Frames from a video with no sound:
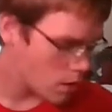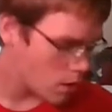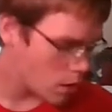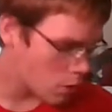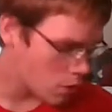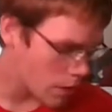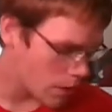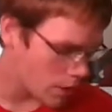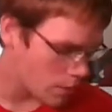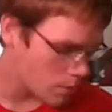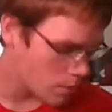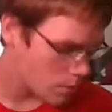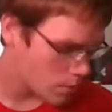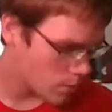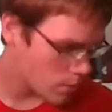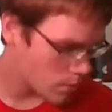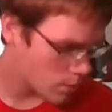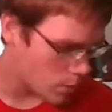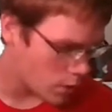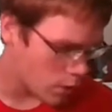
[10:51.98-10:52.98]
Okay,
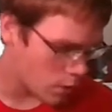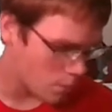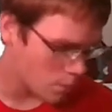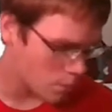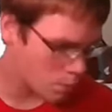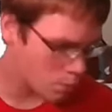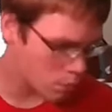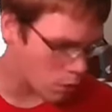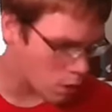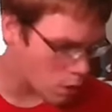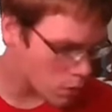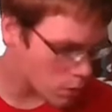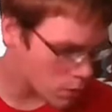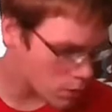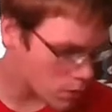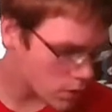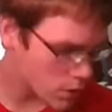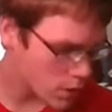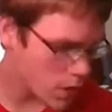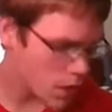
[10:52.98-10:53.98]
the
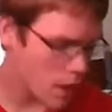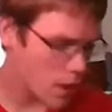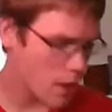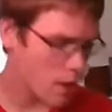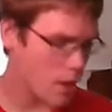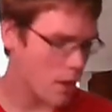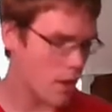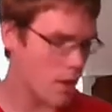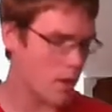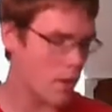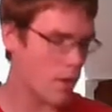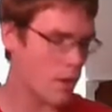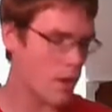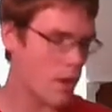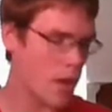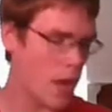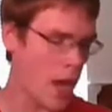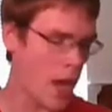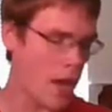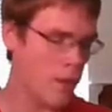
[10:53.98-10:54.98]
pros.
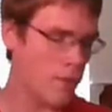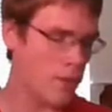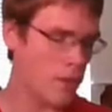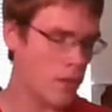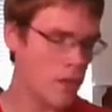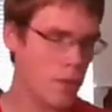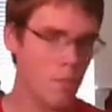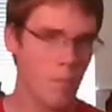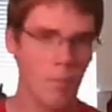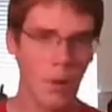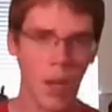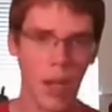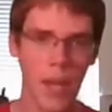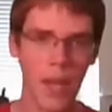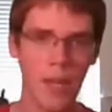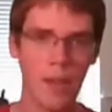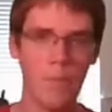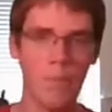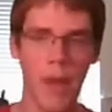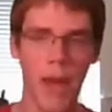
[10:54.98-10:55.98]
Having
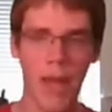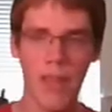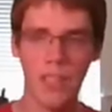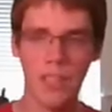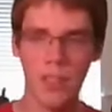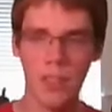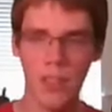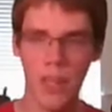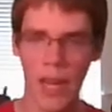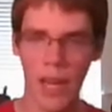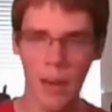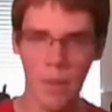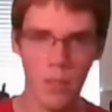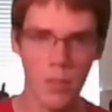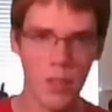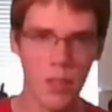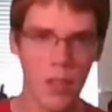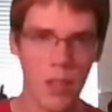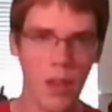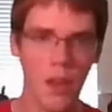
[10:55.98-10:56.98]
played past
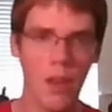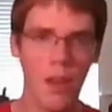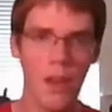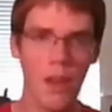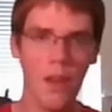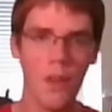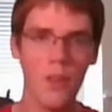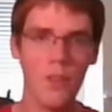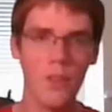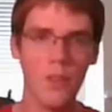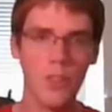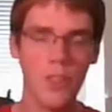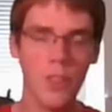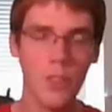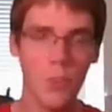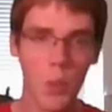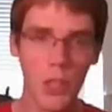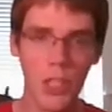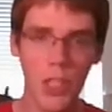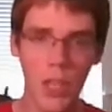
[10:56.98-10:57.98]
games,
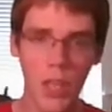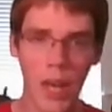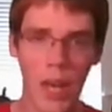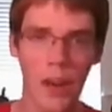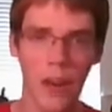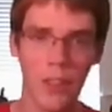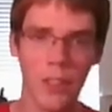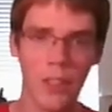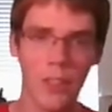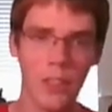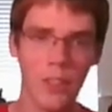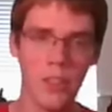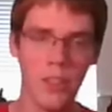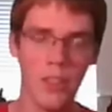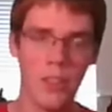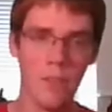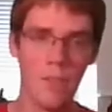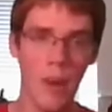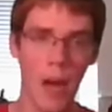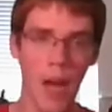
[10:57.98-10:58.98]
switching characters
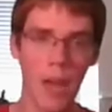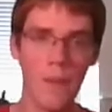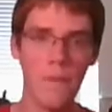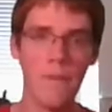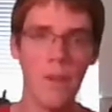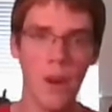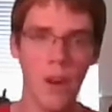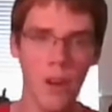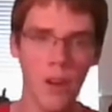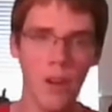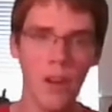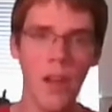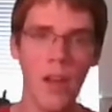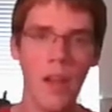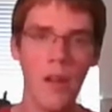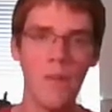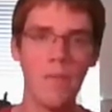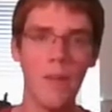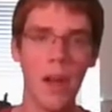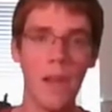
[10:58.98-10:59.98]
is by far
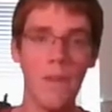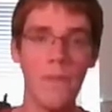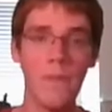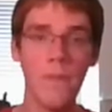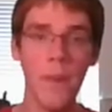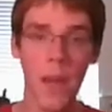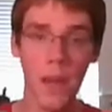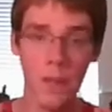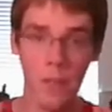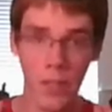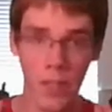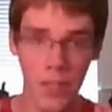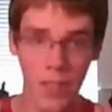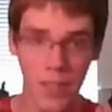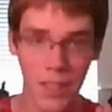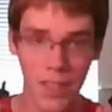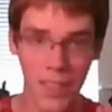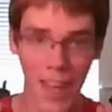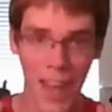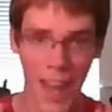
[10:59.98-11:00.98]
my favorite
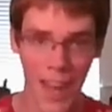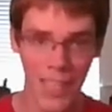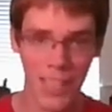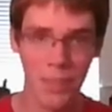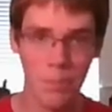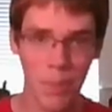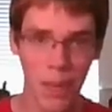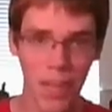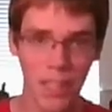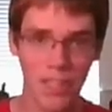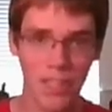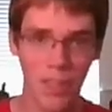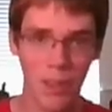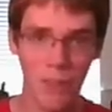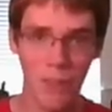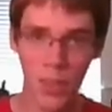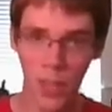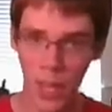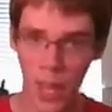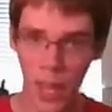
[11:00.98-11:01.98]
aspect
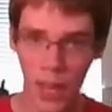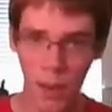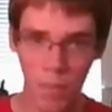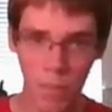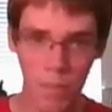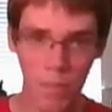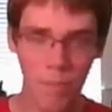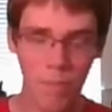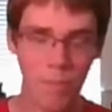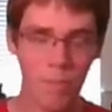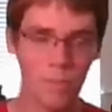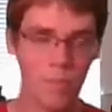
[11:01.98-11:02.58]
of the game